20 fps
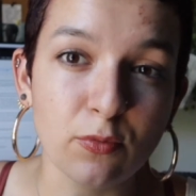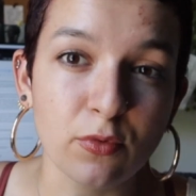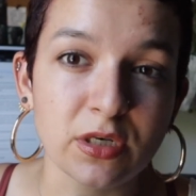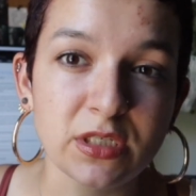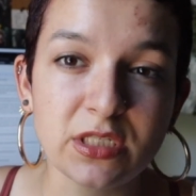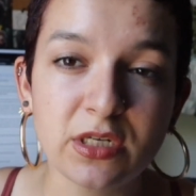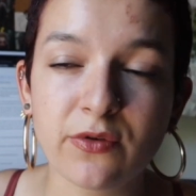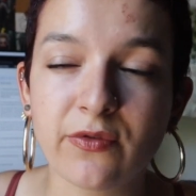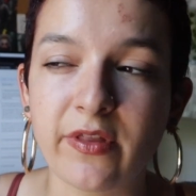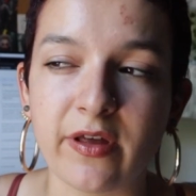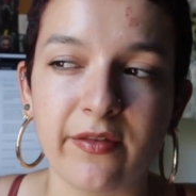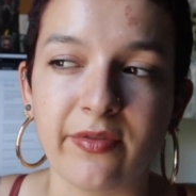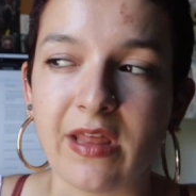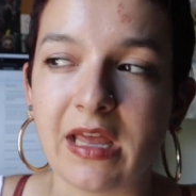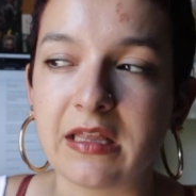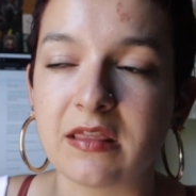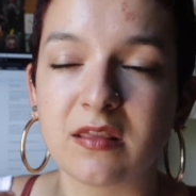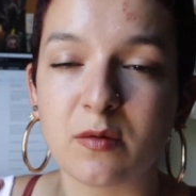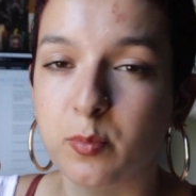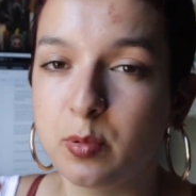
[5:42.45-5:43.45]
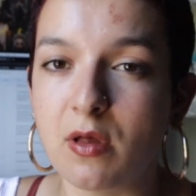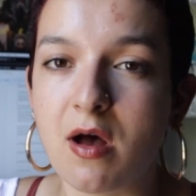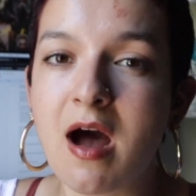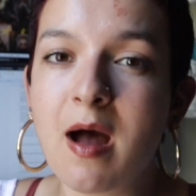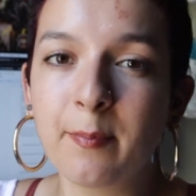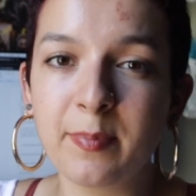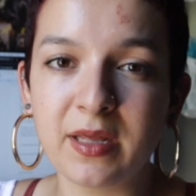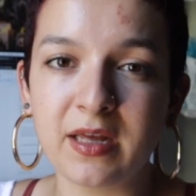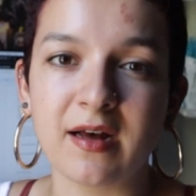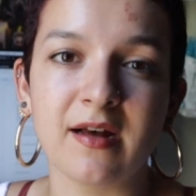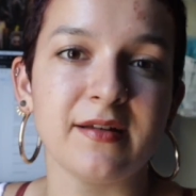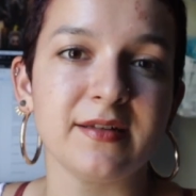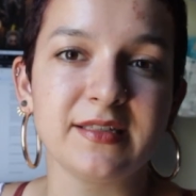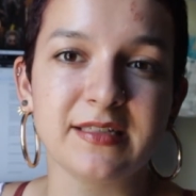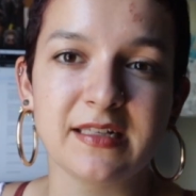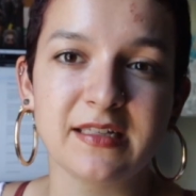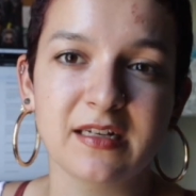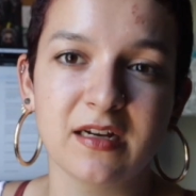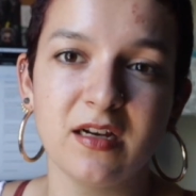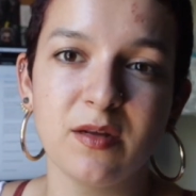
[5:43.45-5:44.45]
more so than like the plot, because
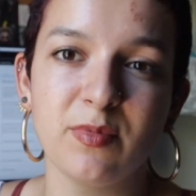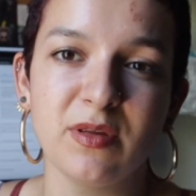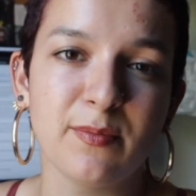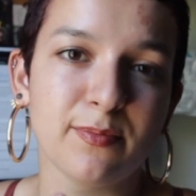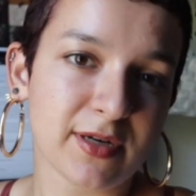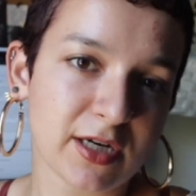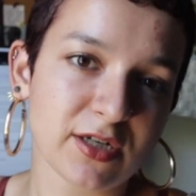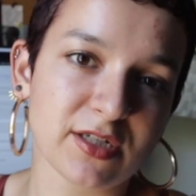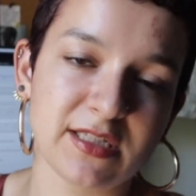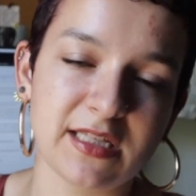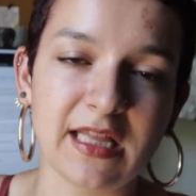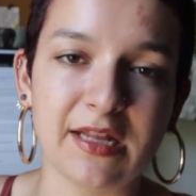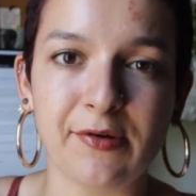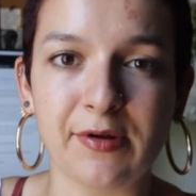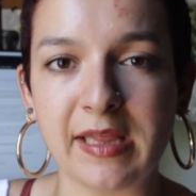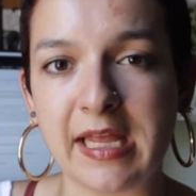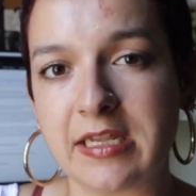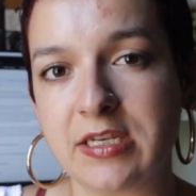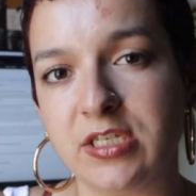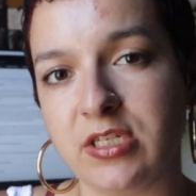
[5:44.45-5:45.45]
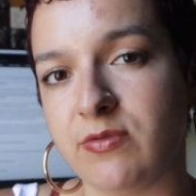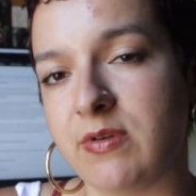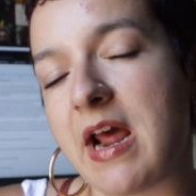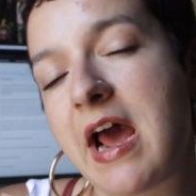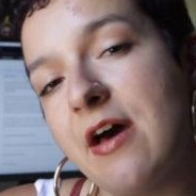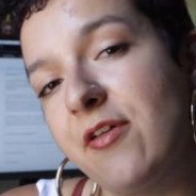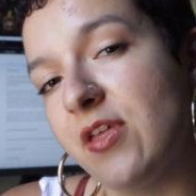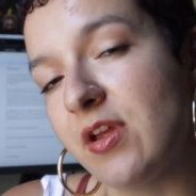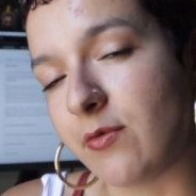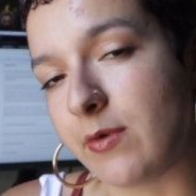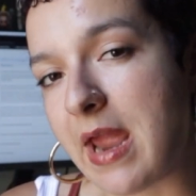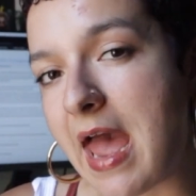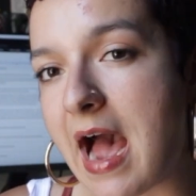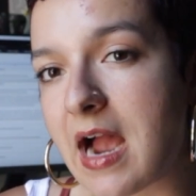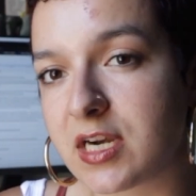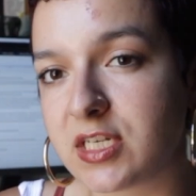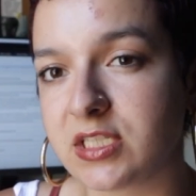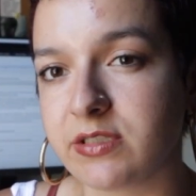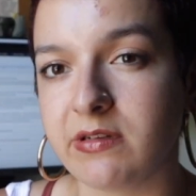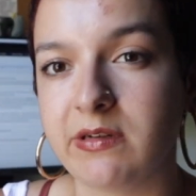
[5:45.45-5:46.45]
it's going to be the person they relate to and how they
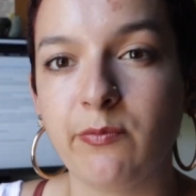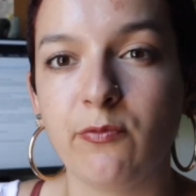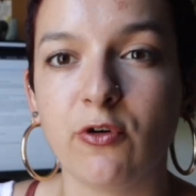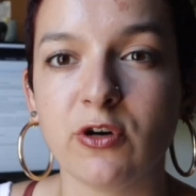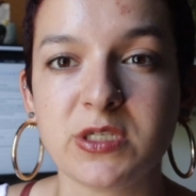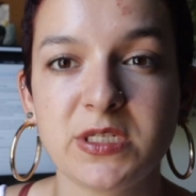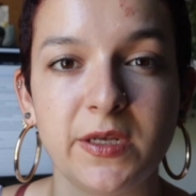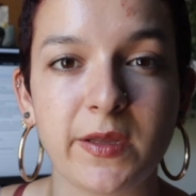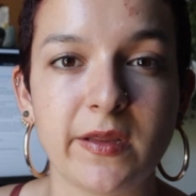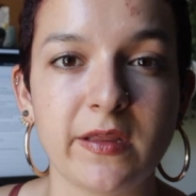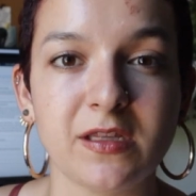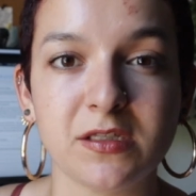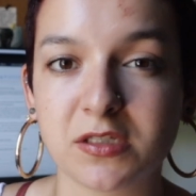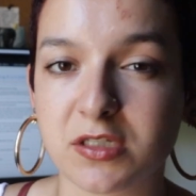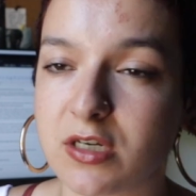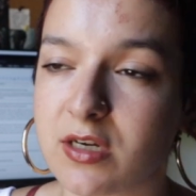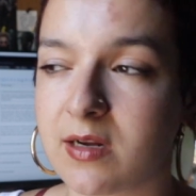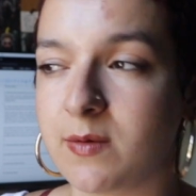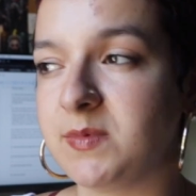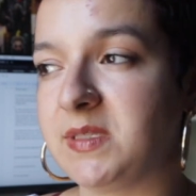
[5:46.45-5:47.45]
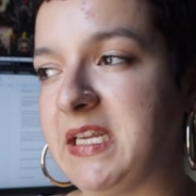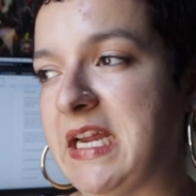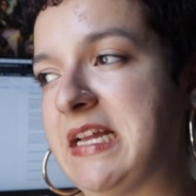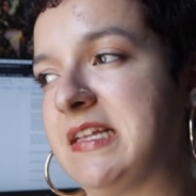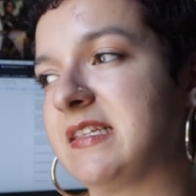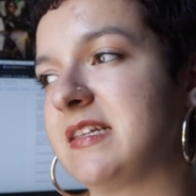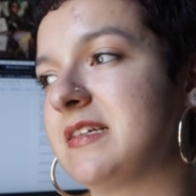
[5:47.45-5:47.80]
react to it more so than the circumstance,